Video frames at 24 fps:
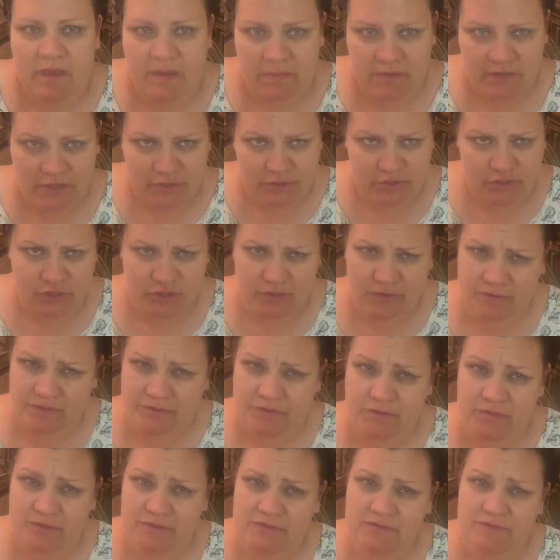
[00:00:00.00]
maybe turn
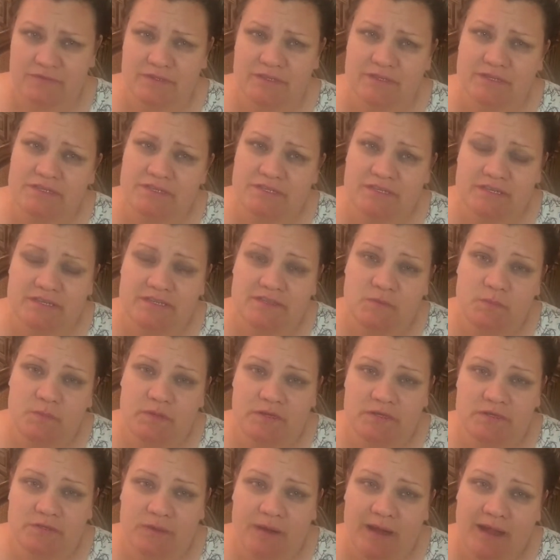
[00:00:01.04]
towards religion and
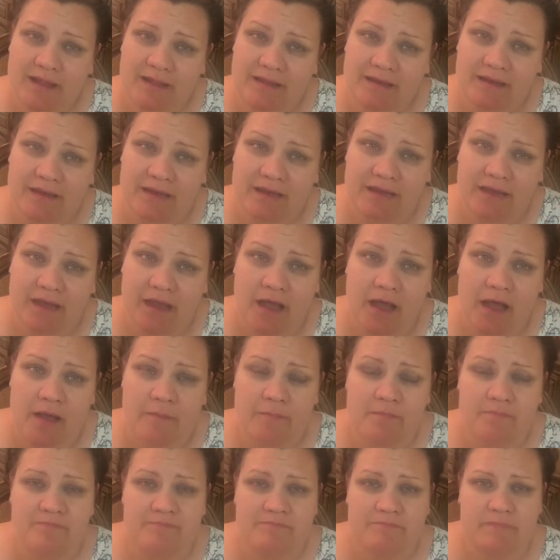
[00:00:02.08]
spirituality,
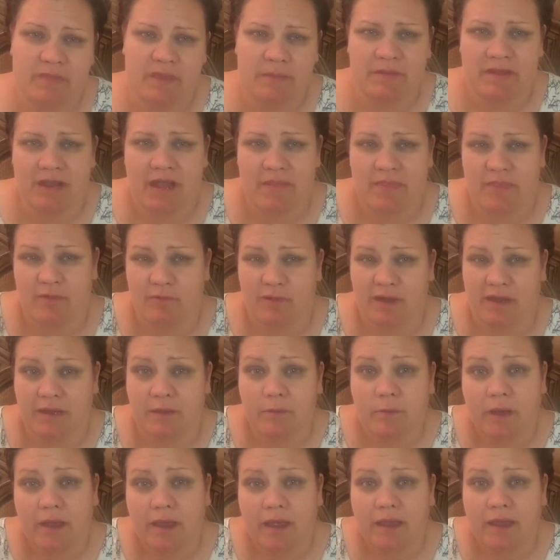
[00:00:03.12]
maybe not in the
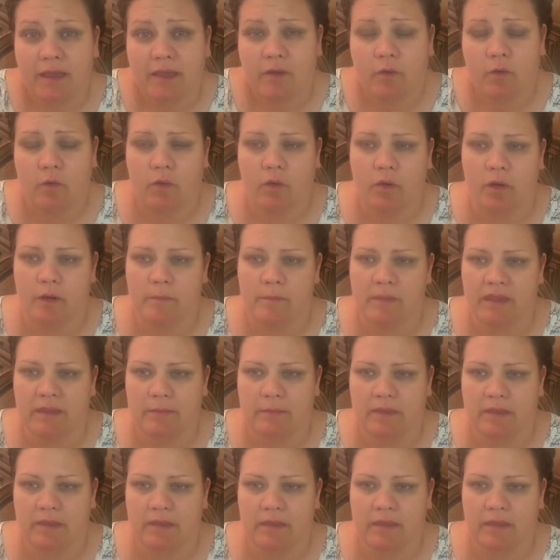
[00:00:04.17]
right way, or
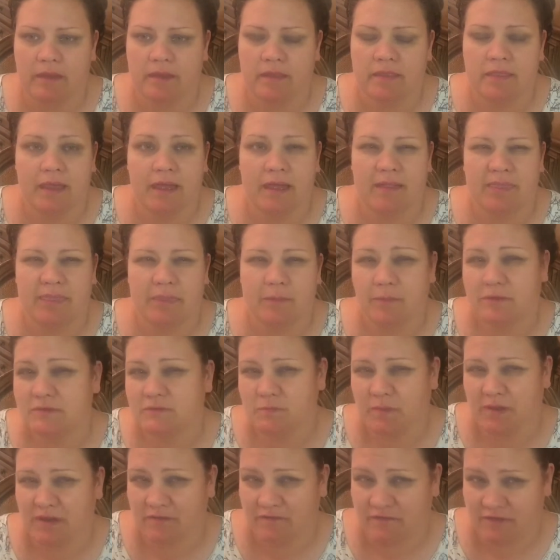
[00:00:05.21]
maybe in not the
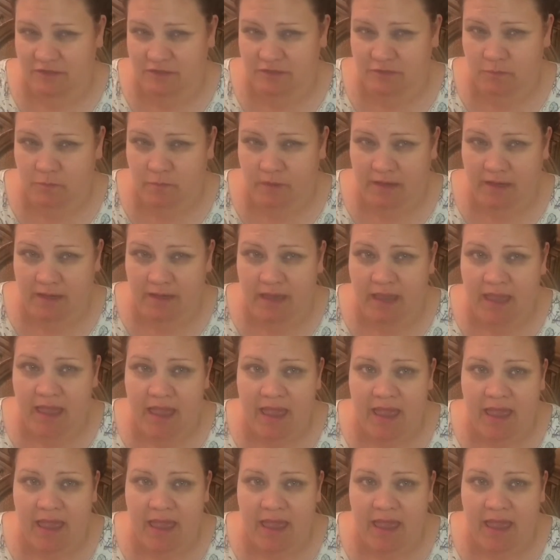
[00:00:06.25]
most beneficial way.